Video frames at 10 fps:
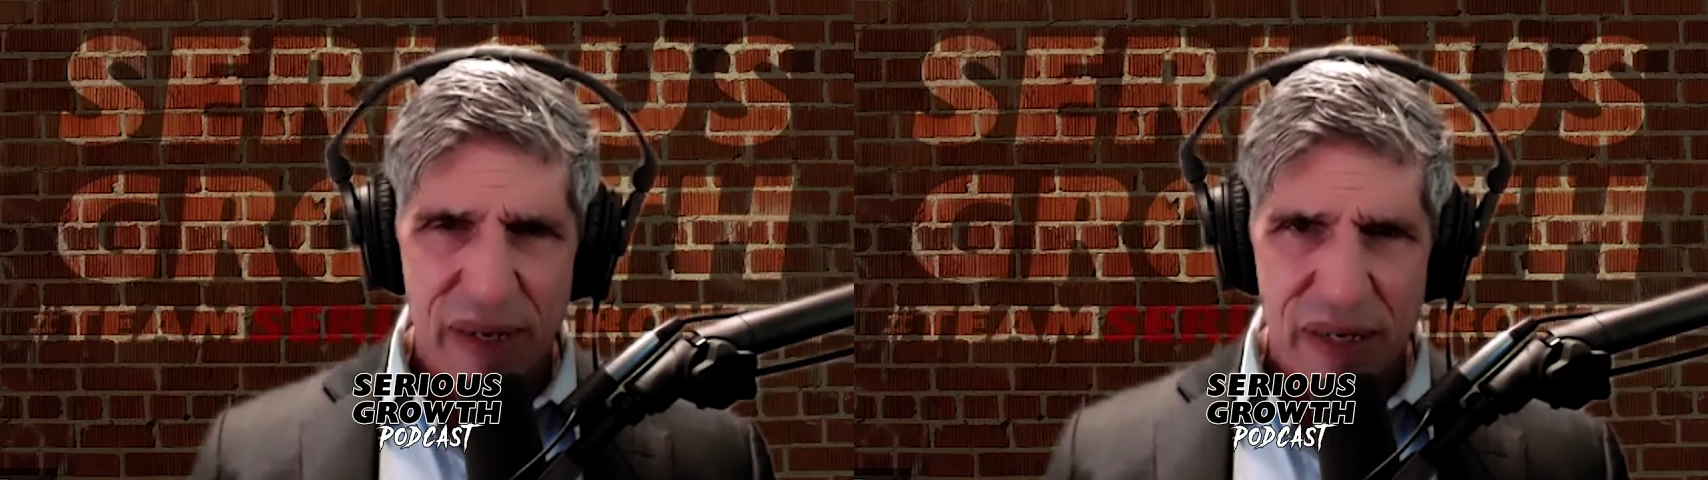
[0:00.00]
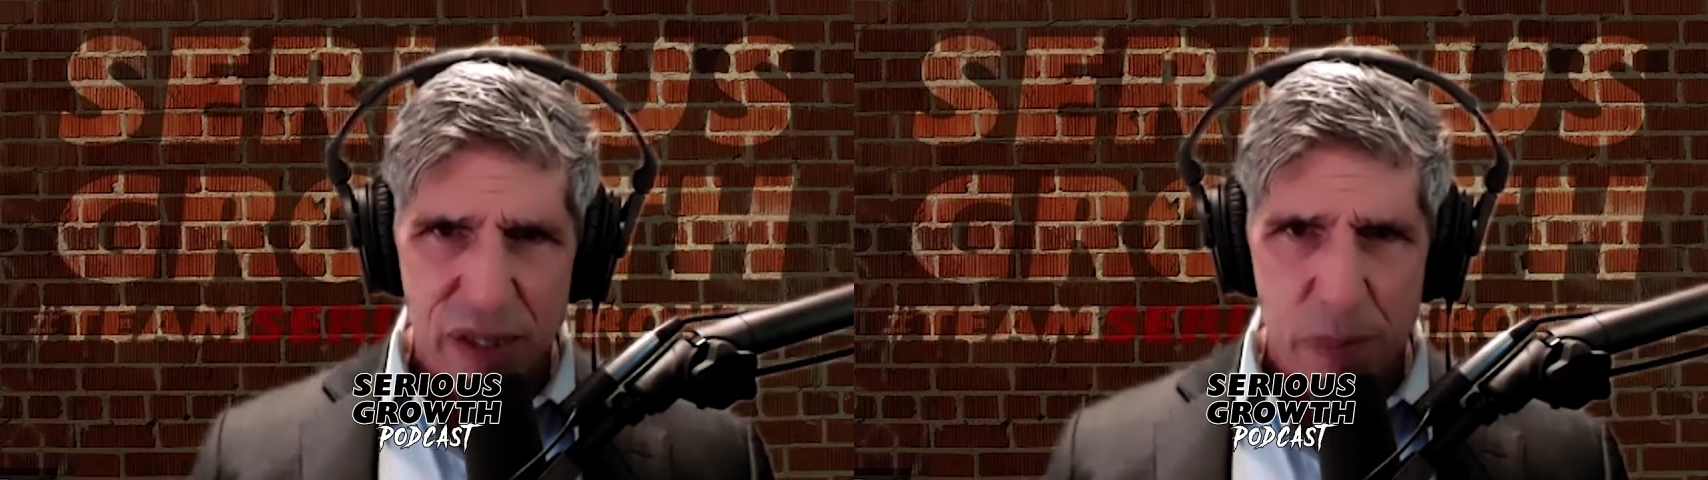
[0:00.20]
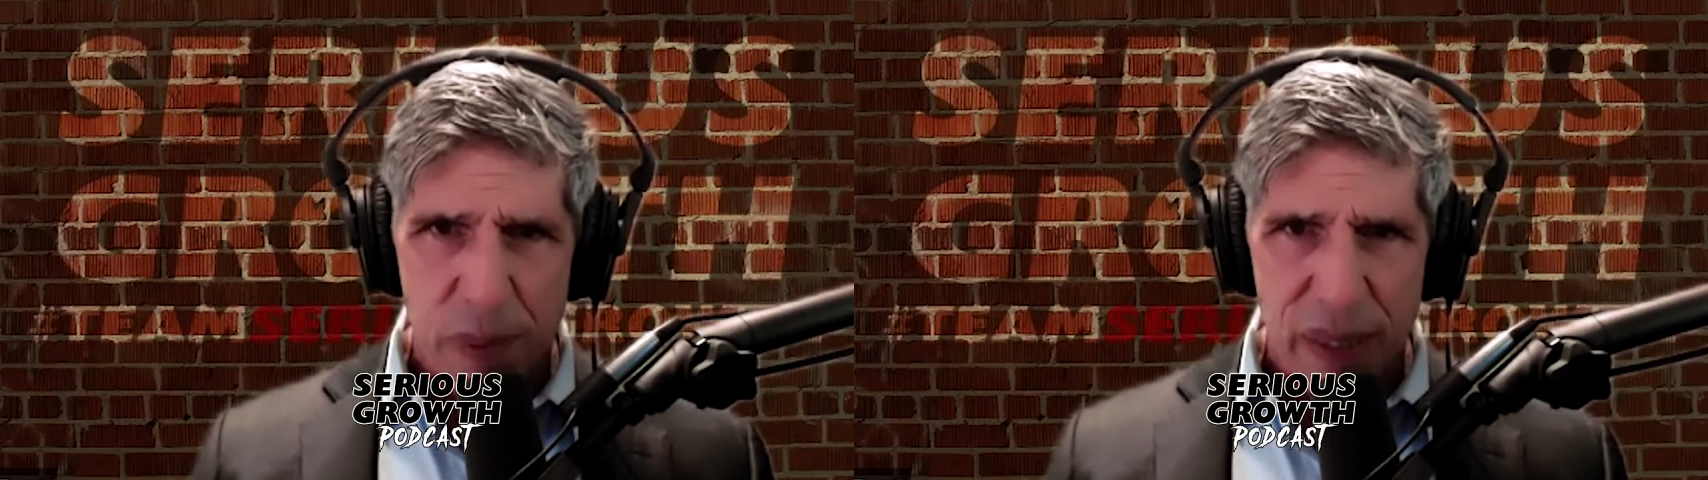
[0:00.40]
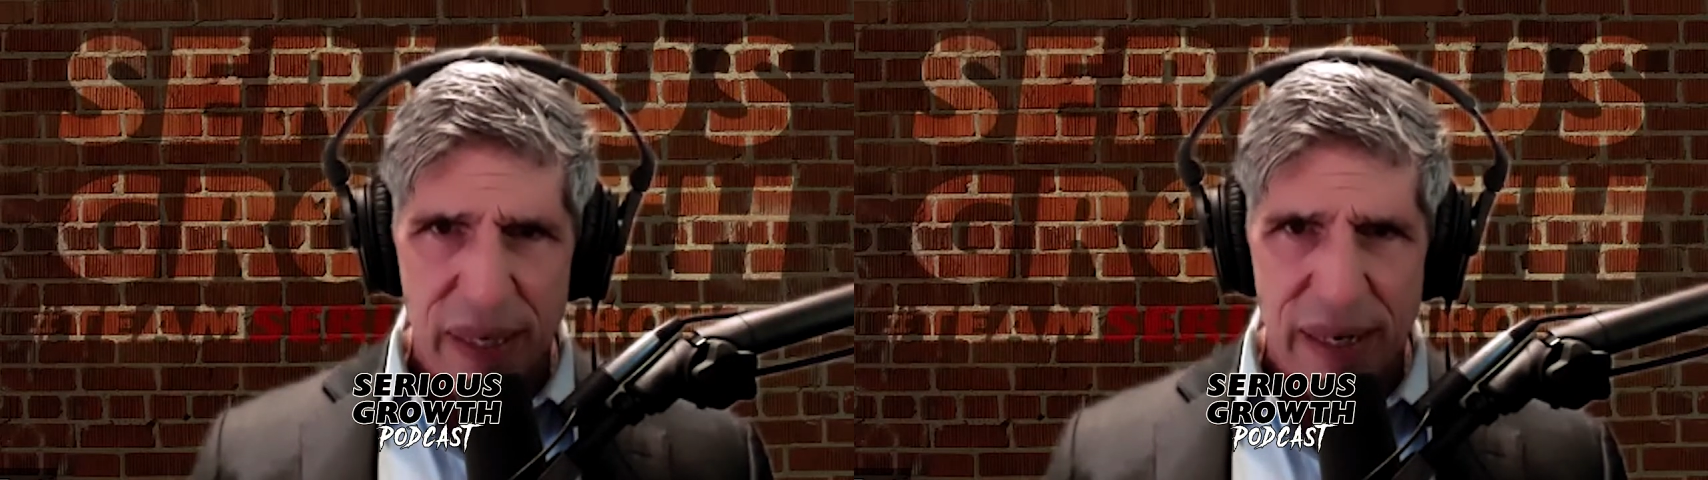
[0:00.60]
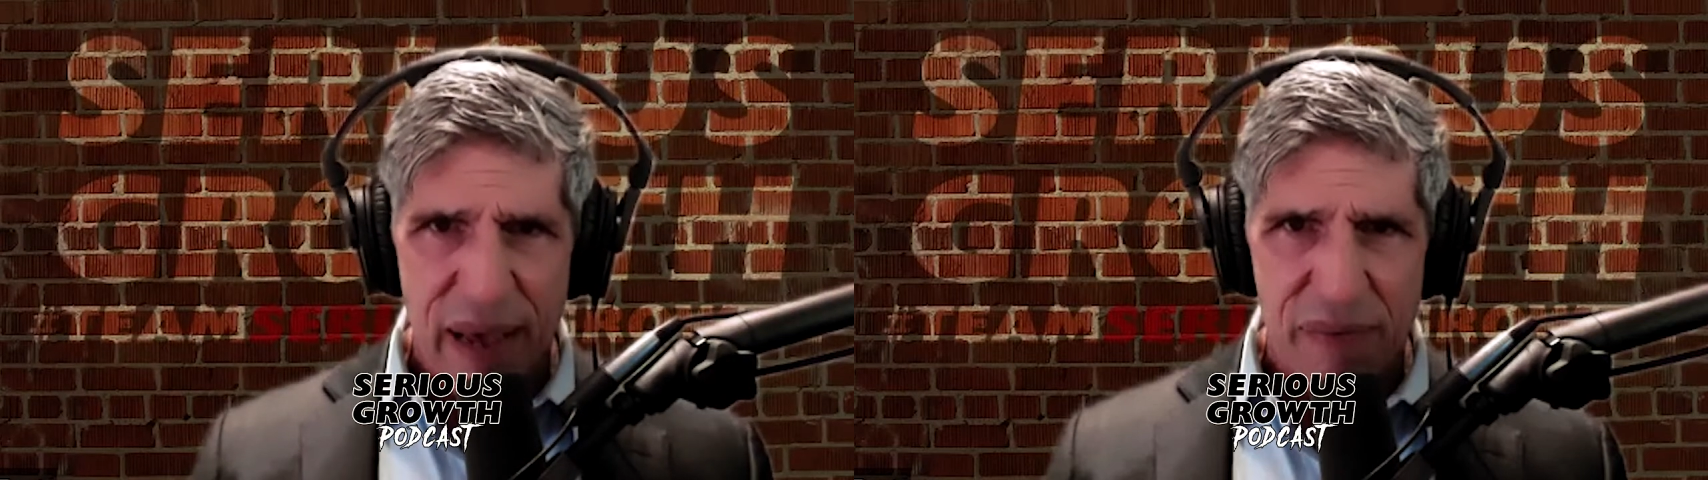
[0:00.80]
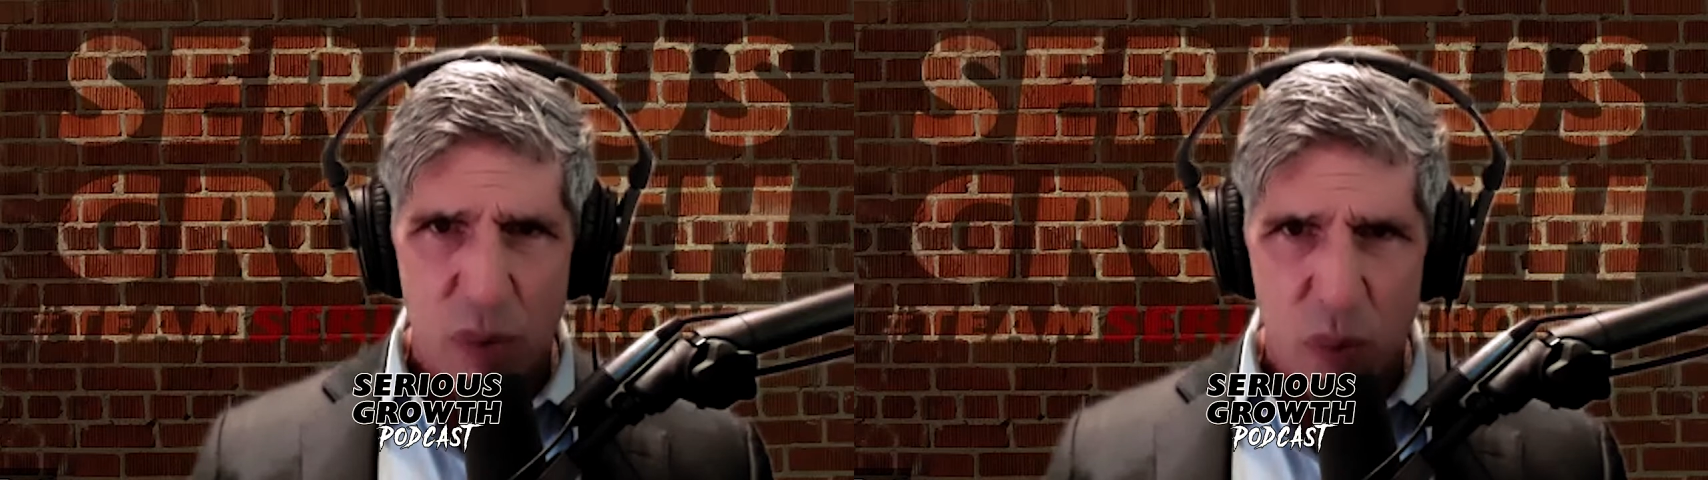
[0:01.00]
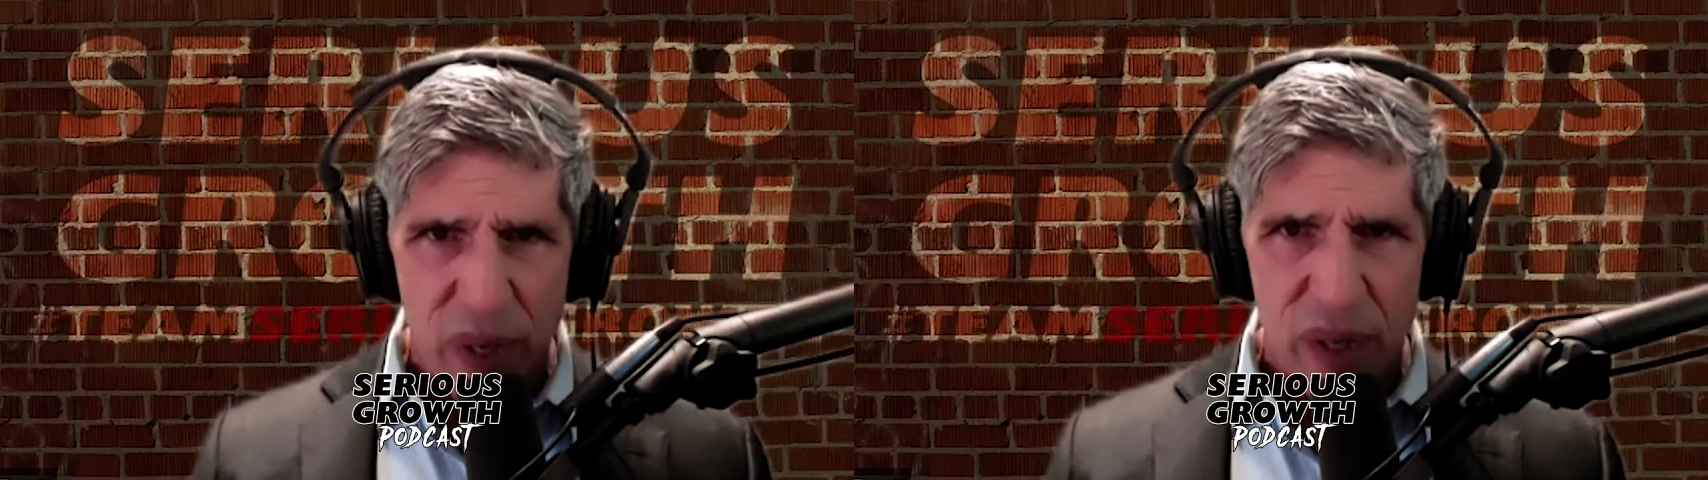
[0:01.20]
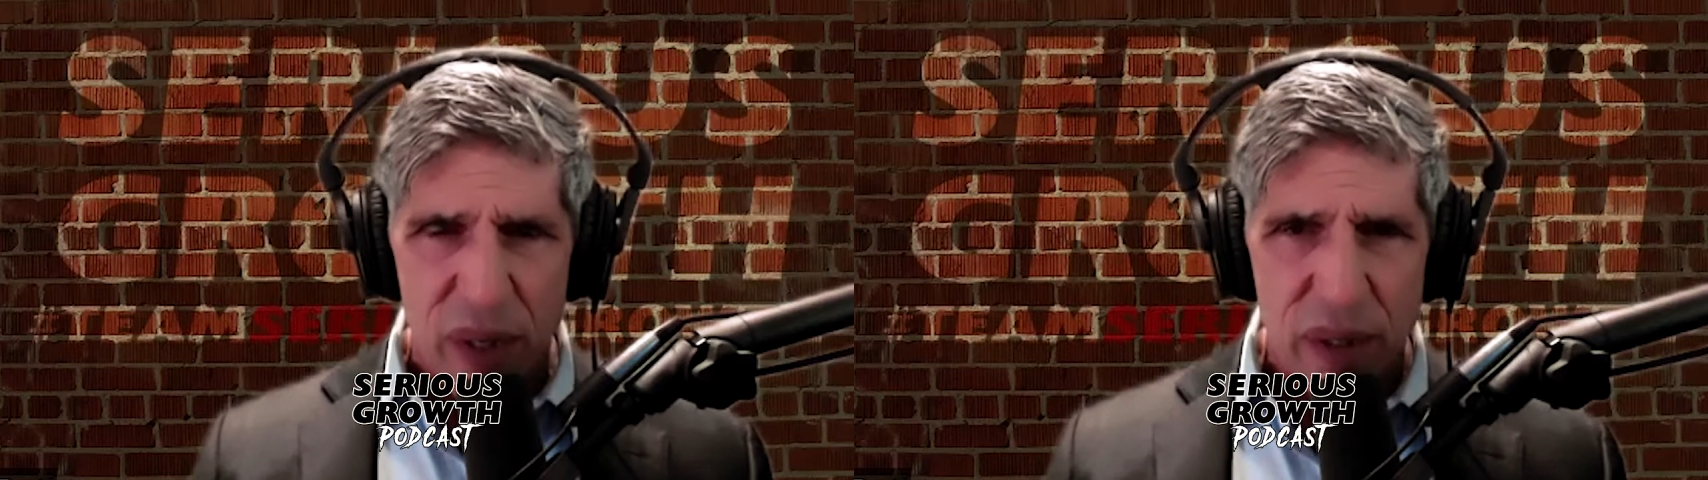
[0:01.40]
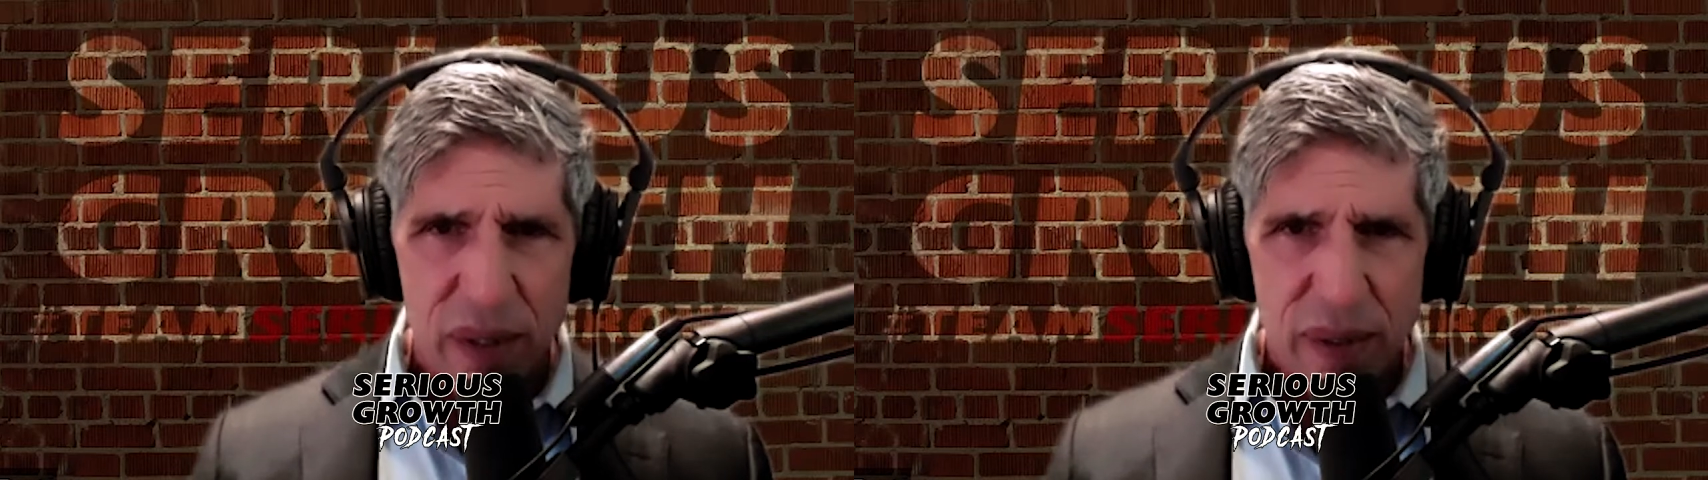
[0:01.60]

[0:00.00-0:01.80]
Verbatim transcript: discipline and have the will